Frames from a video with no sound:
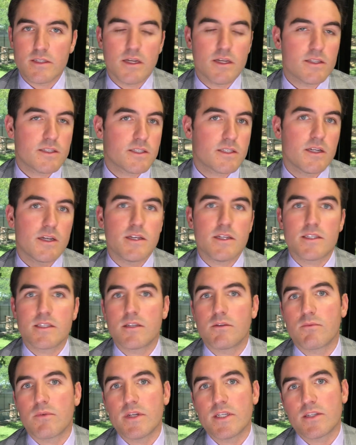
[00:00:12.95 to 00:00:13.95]
done
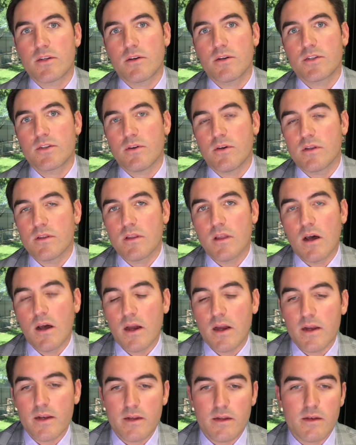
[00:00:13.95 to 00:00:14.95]
studies and research
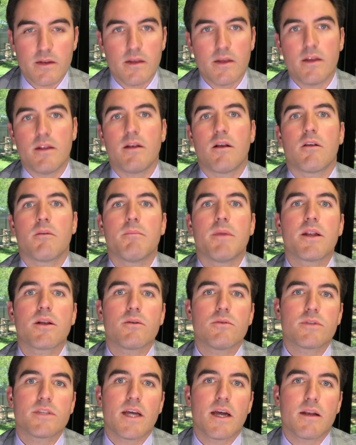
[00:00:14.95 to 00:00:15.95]
online and in our
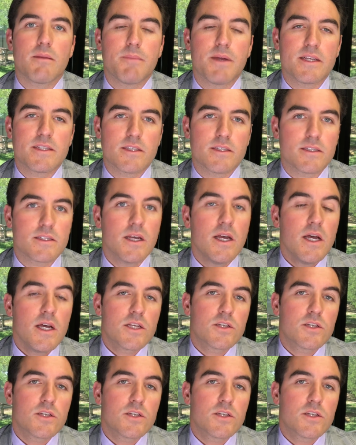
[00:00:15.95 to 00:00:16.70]
medical databases